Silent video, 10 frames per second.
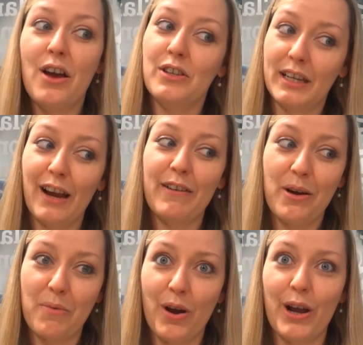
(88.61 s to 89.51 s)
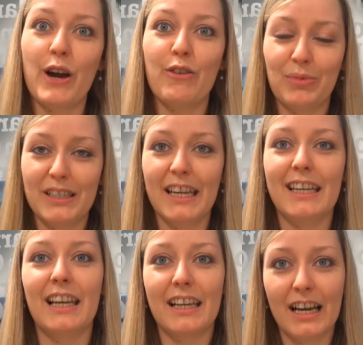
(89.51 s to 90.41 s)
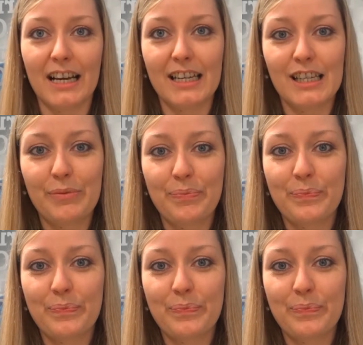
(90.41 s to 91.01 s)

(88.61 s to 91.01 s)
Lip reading: to carry out work of a particular kind.